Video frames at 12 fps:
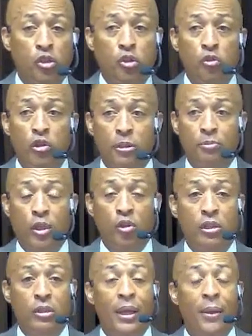assurance
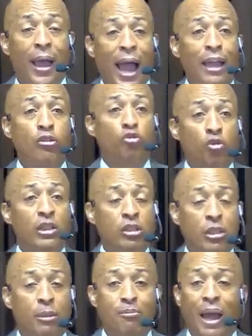because I
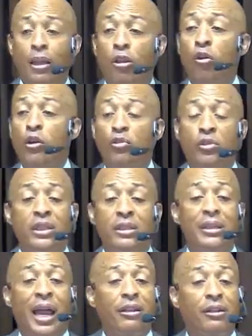trust Him. My loyalty
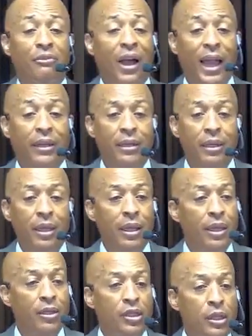is not divided.
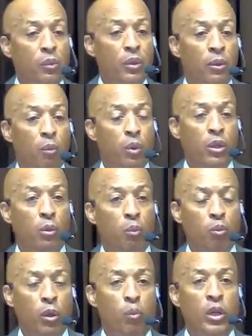See, when, when,
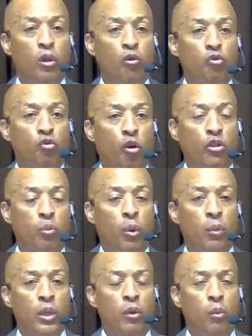when we don't draw
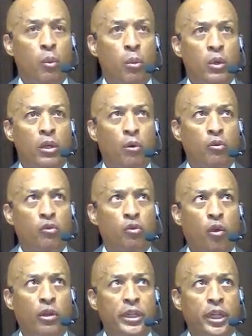when we when we don't
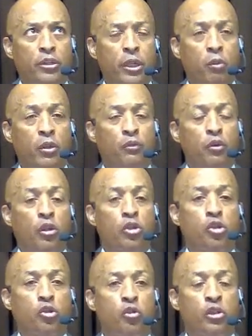draw near to Him with full
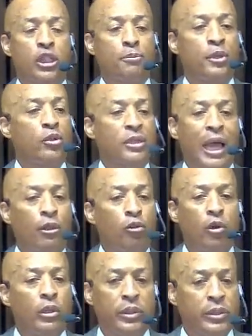assurances because our
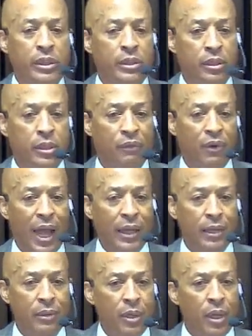loyalties are
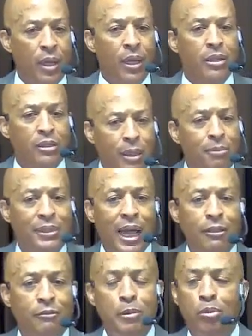divided.
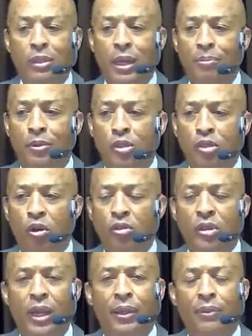Sometimes people come to
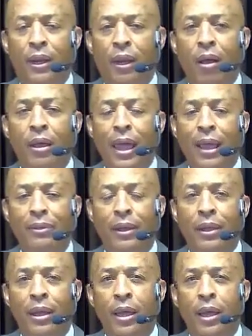church and their eh,
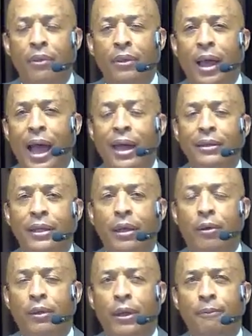their their
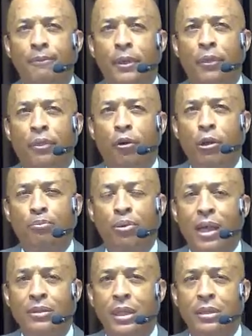idea or their, their thought
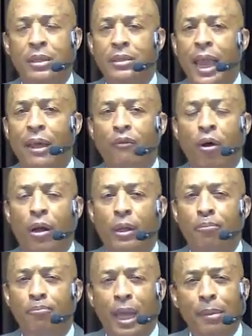process is
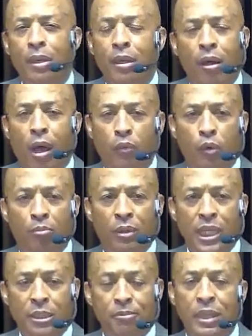half-hearted. Maybe God will
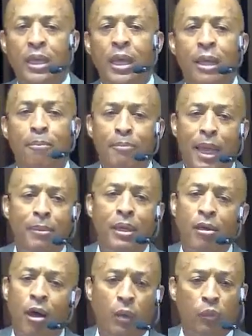bless me.
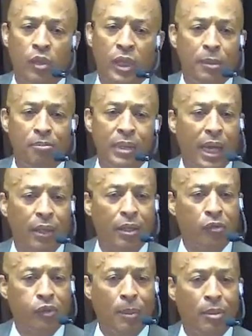Maybe God will get me out of
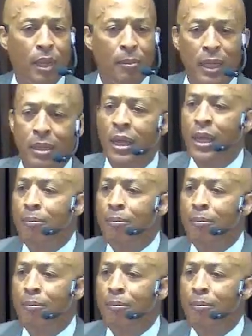the trouble I'm in.